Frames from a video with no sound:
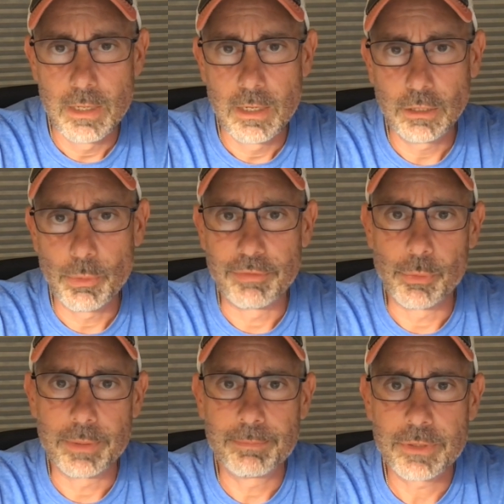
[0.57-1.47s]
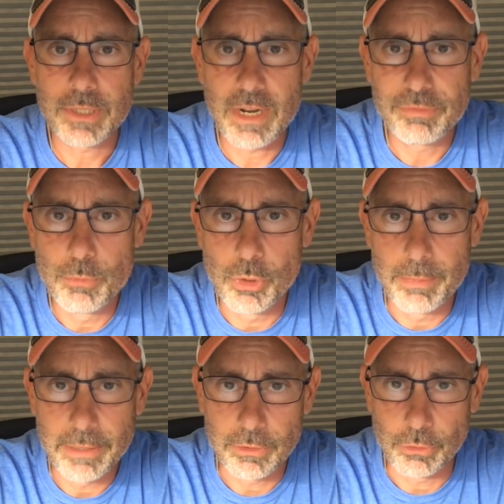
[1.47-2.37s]
Hello, everyone. Scott from All
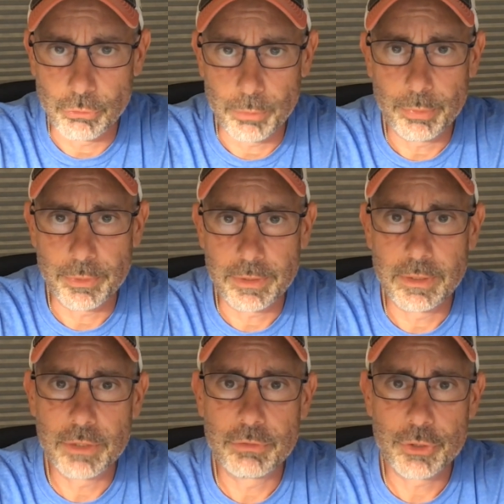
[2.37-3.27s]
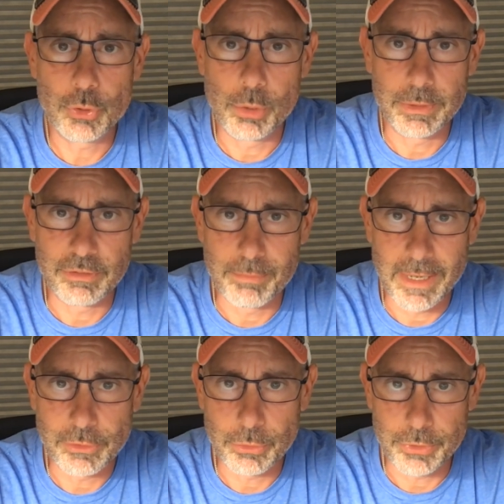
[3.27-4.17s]
American Group with another installment of My
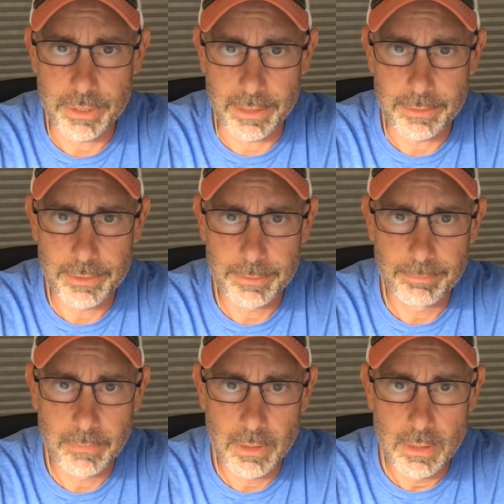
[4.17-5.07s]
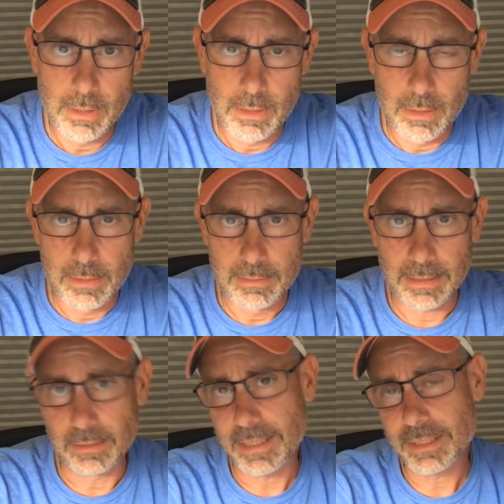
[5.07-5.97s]
Two Cents. Now,
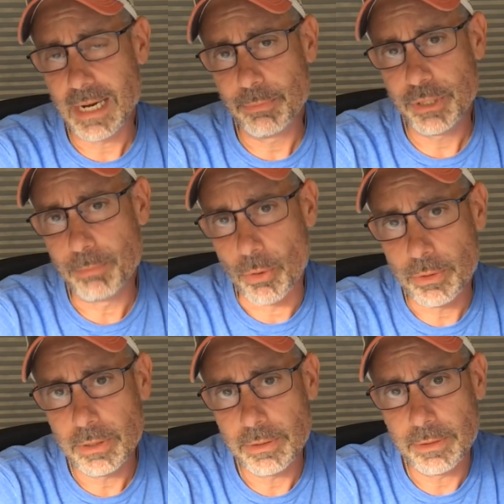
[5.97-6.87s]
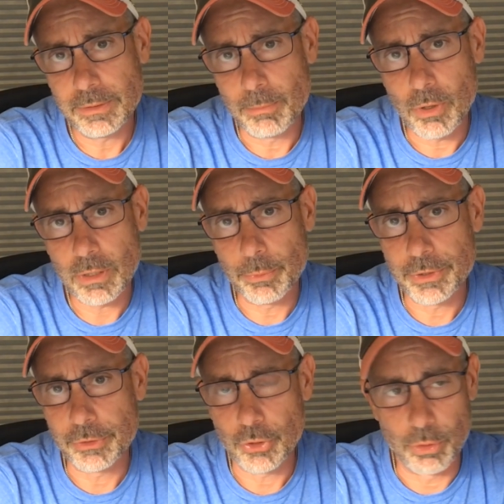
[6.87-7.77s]
the last time we spoke, the market was
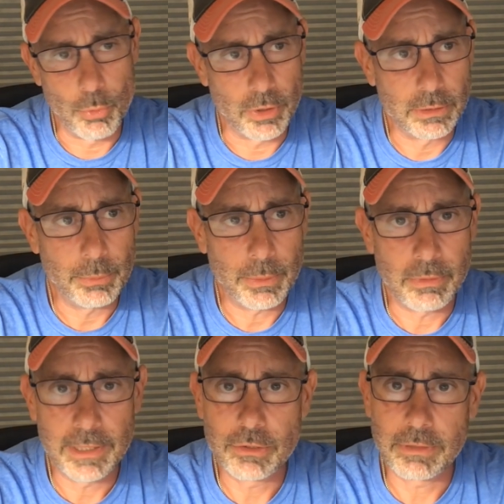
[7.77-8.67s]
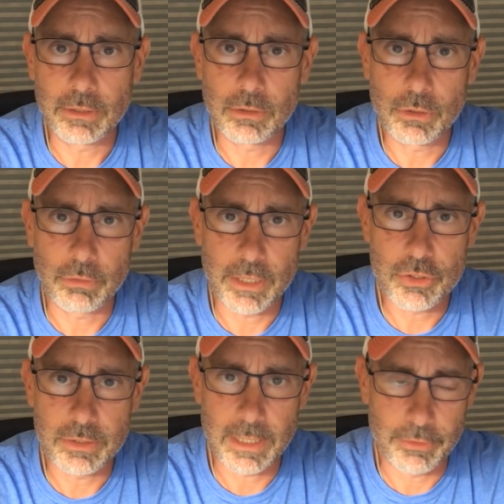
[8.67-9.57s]
in turmoil. We were entering
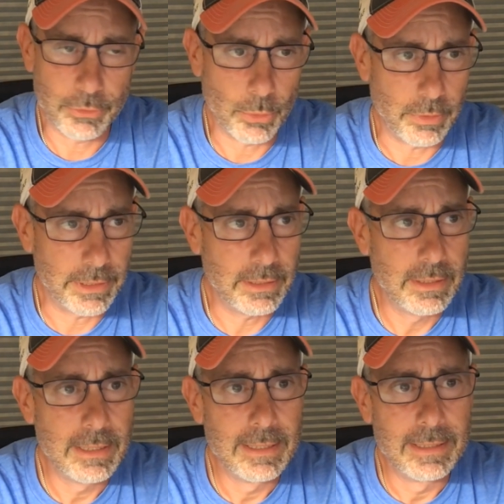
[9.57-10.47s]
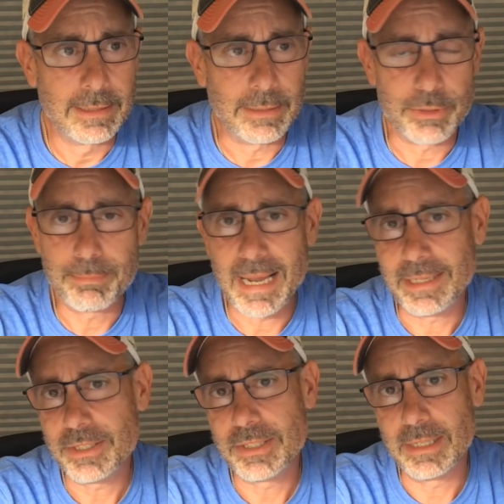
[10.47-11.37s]
correction territory. There was
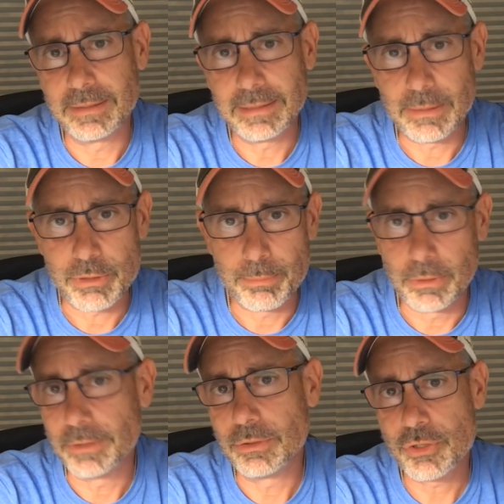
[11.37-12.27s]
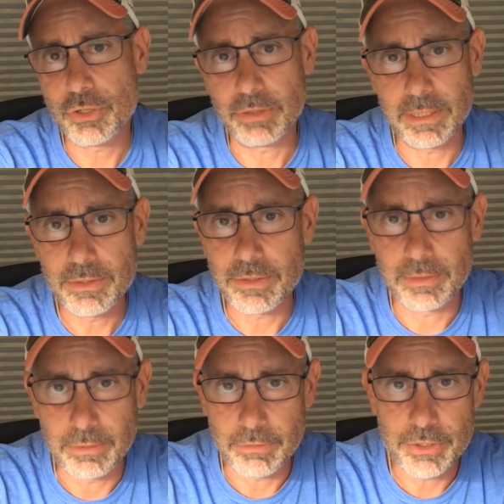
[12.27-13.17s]
panic selling, there was blood in the streets,
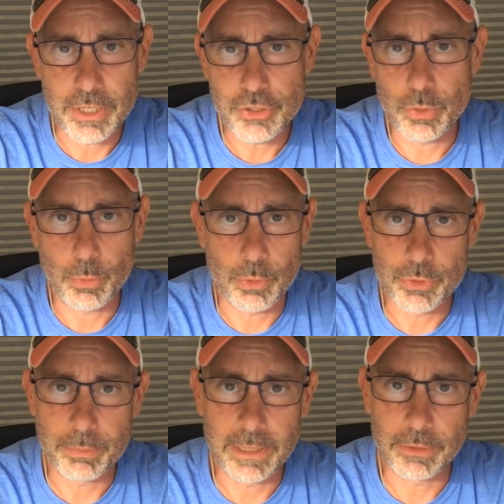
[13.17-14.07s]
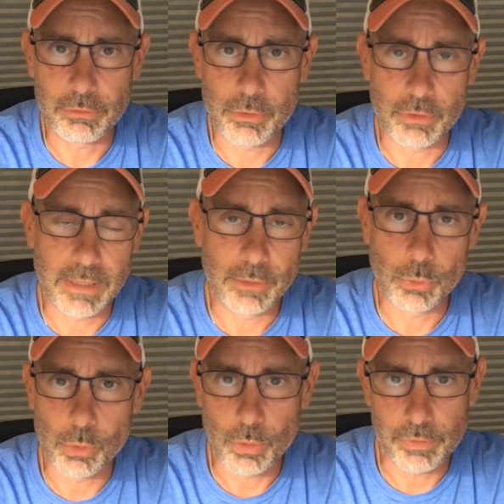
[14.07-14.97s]
and the recession word was being thrown around
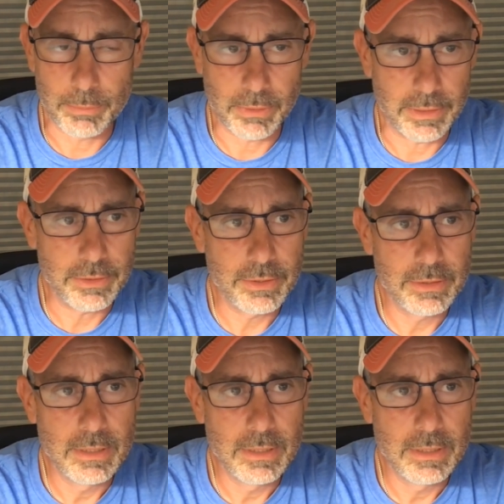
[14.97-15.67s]
all over the place.